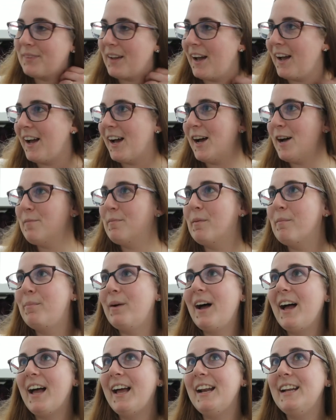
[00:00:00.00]
Um,
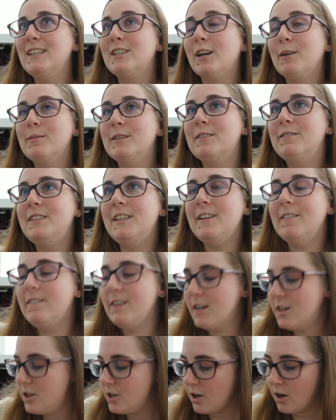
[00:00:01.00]
but in terms of
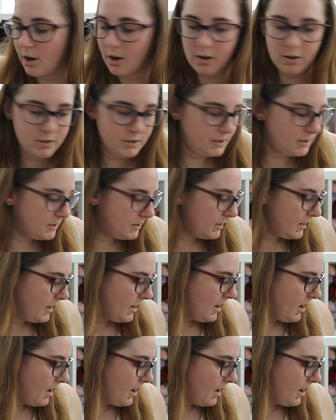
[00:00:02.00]
TV shows,